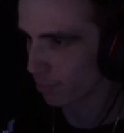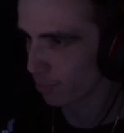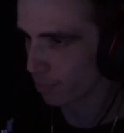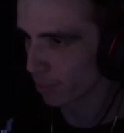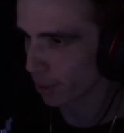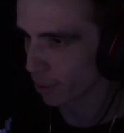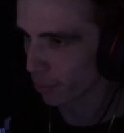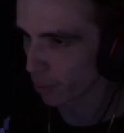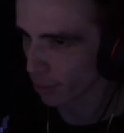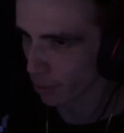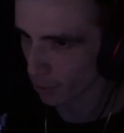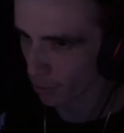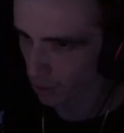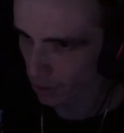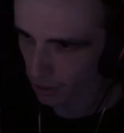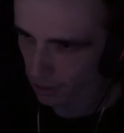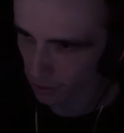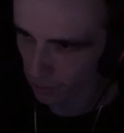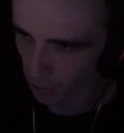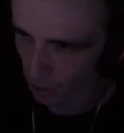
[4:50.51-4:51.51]
But we were
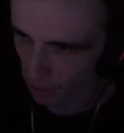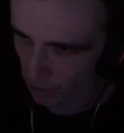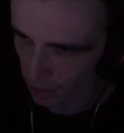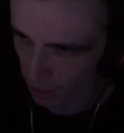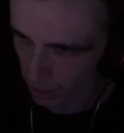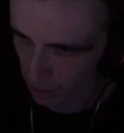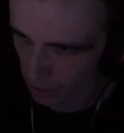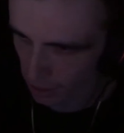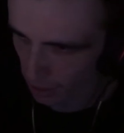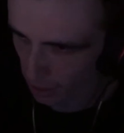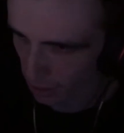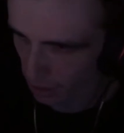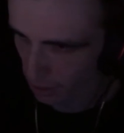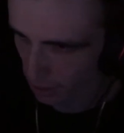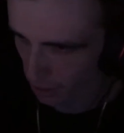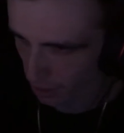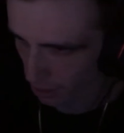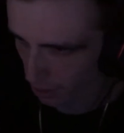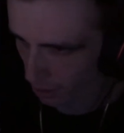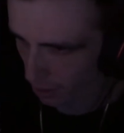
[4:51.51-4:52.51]
with him all day today in
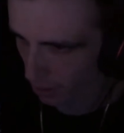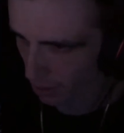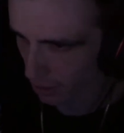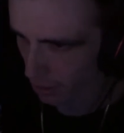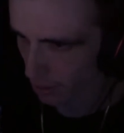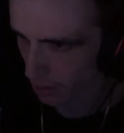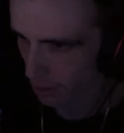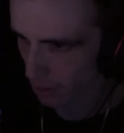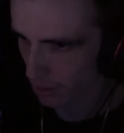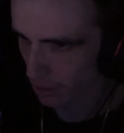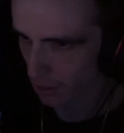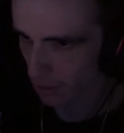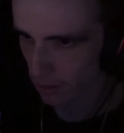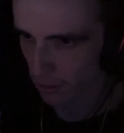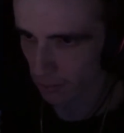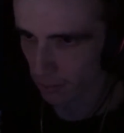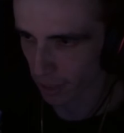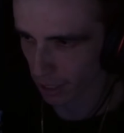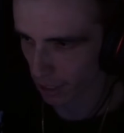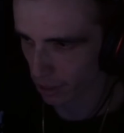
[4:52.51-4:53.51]
the ER,
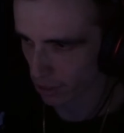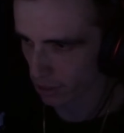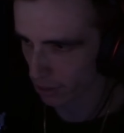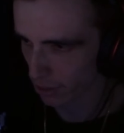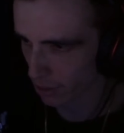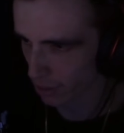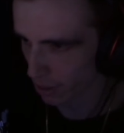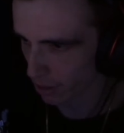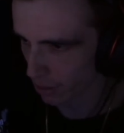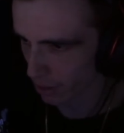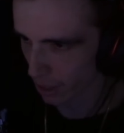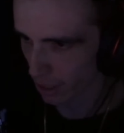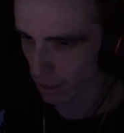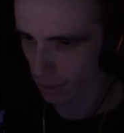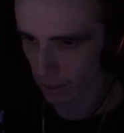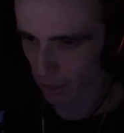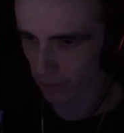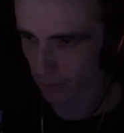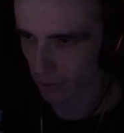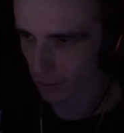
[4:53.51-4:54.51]
making sure he's all
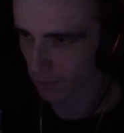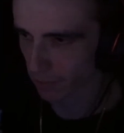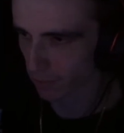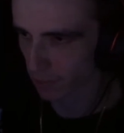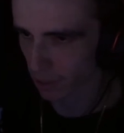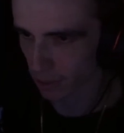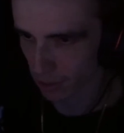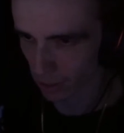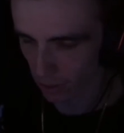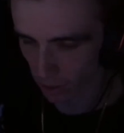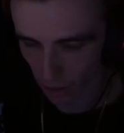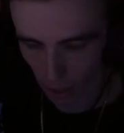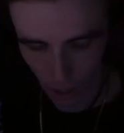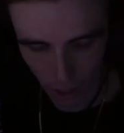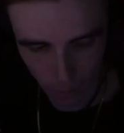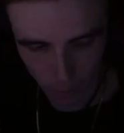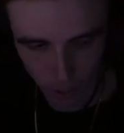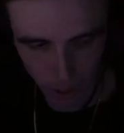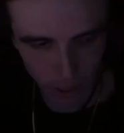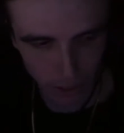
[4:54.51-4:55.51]
right, he was in a
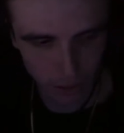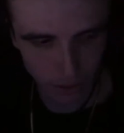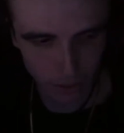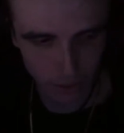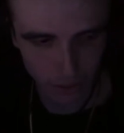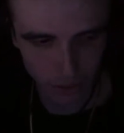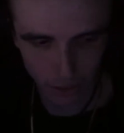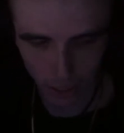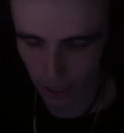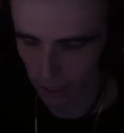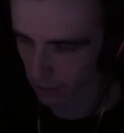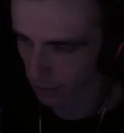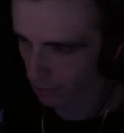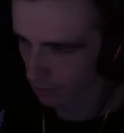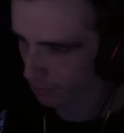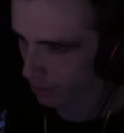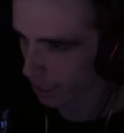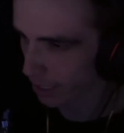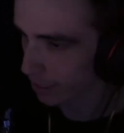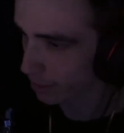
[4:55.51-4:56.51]
lot of pain. I
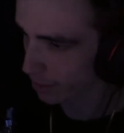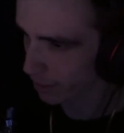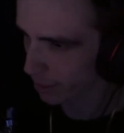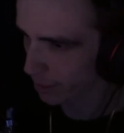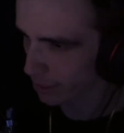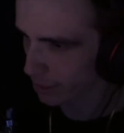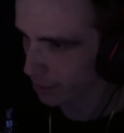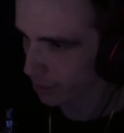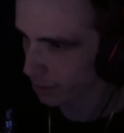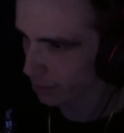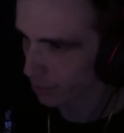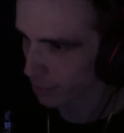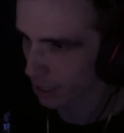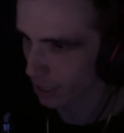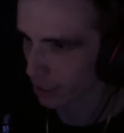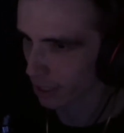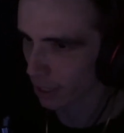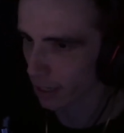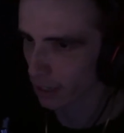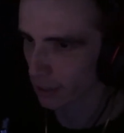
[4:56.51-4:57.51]
didn't like seeing him
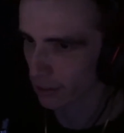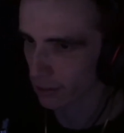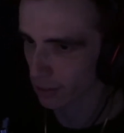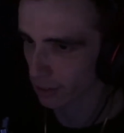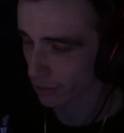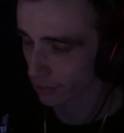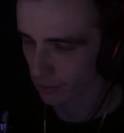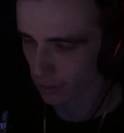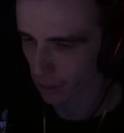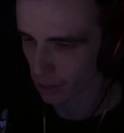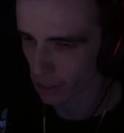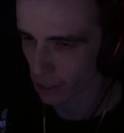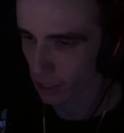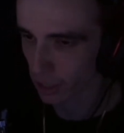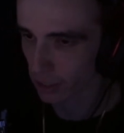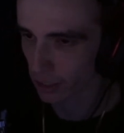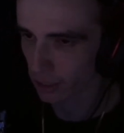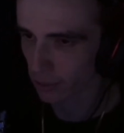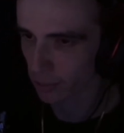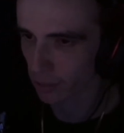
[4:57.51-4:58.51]
like that. He was in a
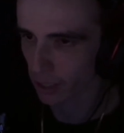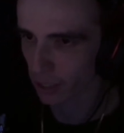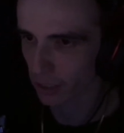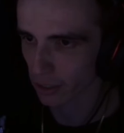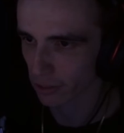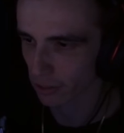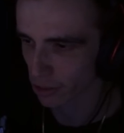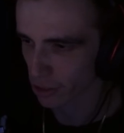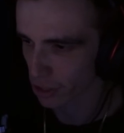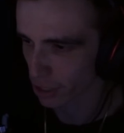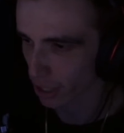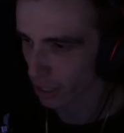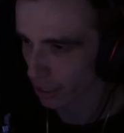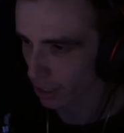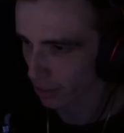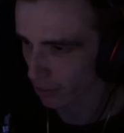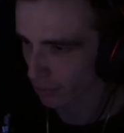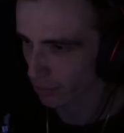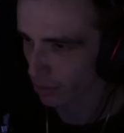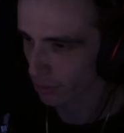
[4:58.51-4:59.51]
shit ton of pain. He was
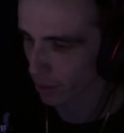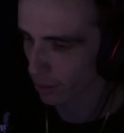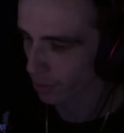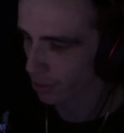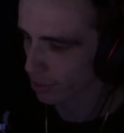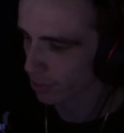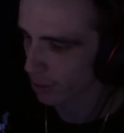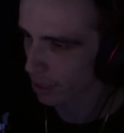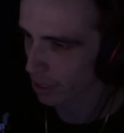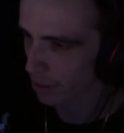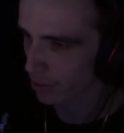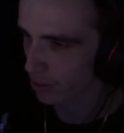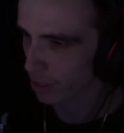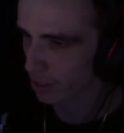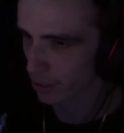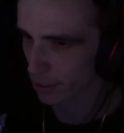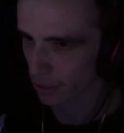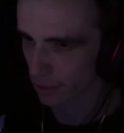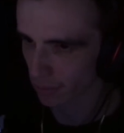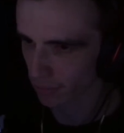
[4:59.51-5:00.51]
shaking from how much pain he
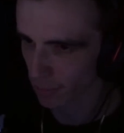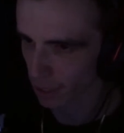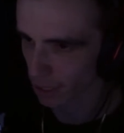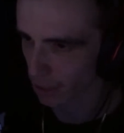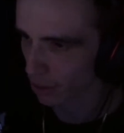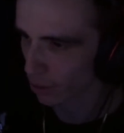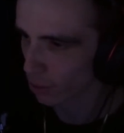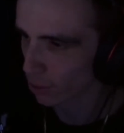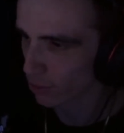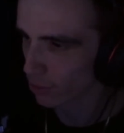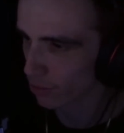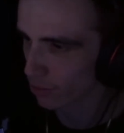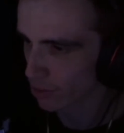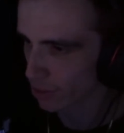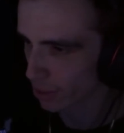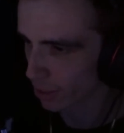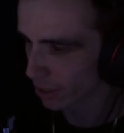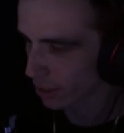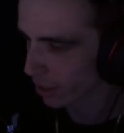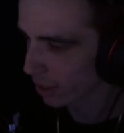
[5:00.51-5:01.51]
was and being cold and
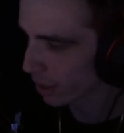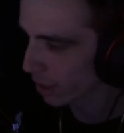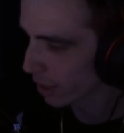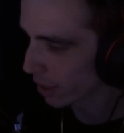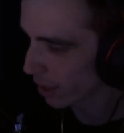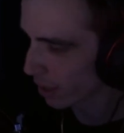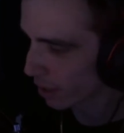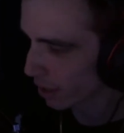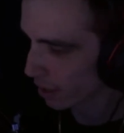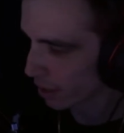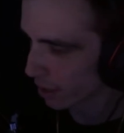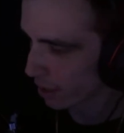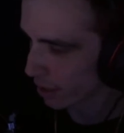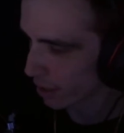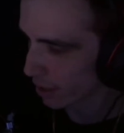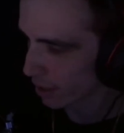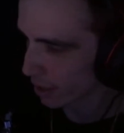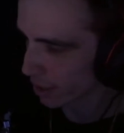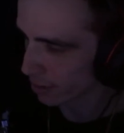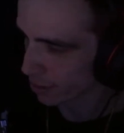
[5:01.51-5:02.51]
shit.
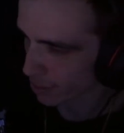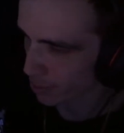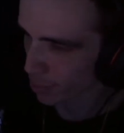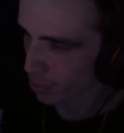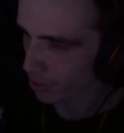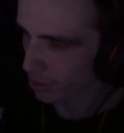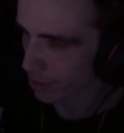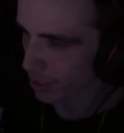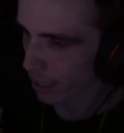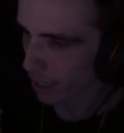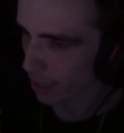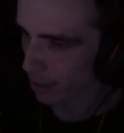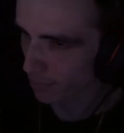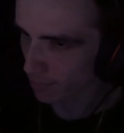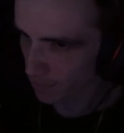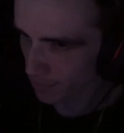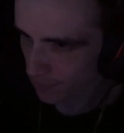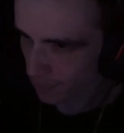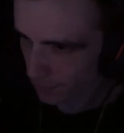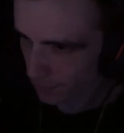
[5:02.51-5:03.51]
It was pretty sad.